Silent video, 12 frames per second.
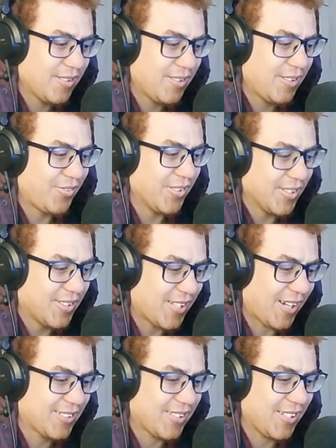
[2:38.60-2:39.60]
If the
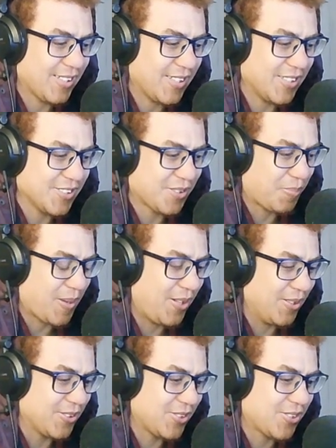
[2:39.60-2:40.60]
Attack Titan has the power
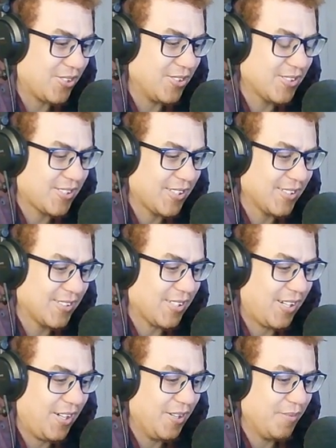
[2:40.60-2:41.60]
to transcend
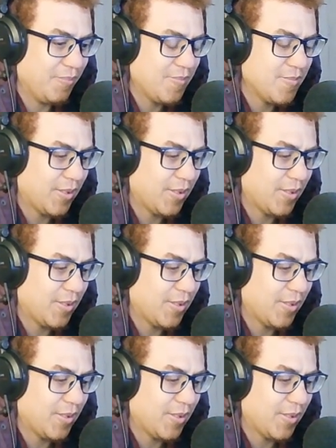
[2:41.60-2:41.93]
time.